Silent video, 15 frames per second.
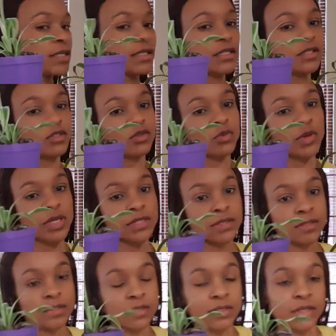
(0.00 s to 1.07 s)
these
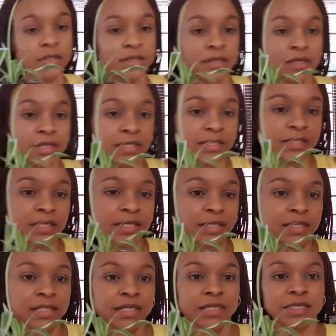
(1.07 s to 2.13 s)
ones
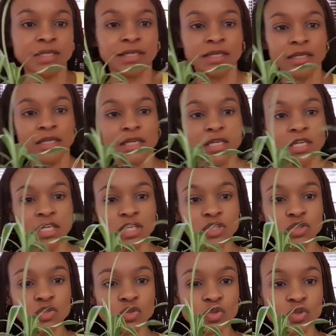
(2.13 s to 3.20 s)
recently
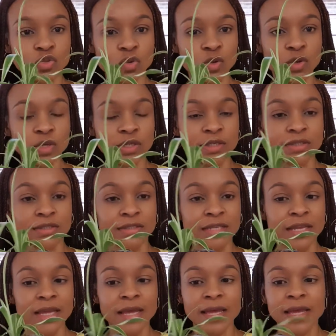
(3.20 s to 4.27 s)
into soil,
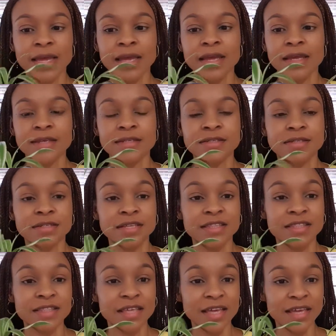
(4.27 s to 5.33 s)
and
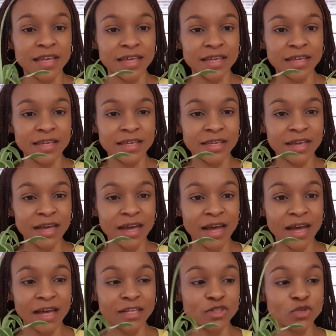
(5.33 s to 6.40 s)
they
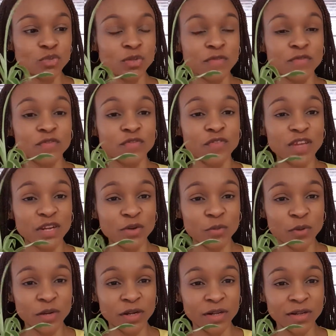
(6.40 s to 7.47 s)
are doing very
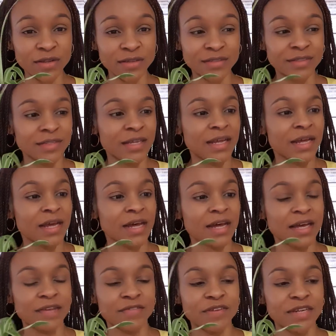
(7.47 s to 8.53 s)
well.
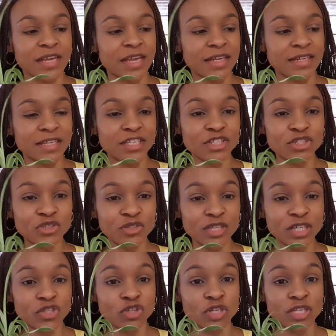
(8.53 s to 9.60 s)
I haven't had issues.
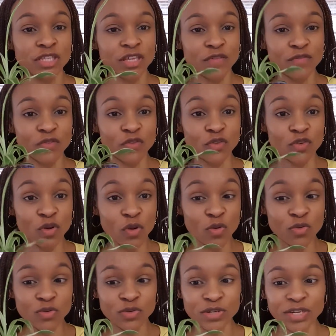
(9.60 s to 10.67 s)
Actually, they've
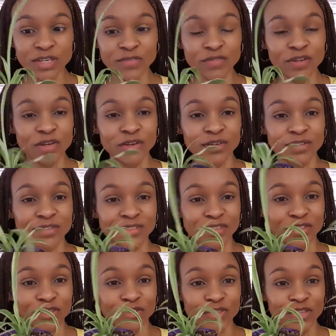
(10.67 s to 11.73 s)
grown even,
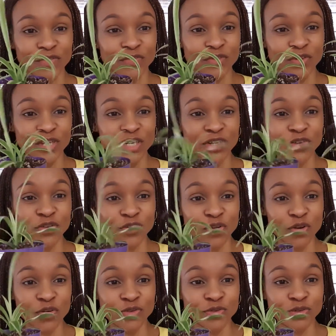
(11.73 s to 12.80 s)
they've really
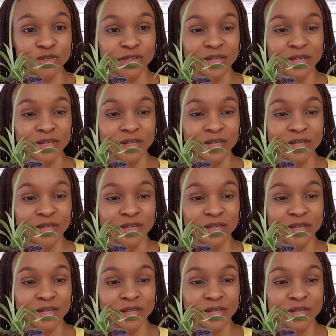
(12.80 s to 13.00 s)
grown.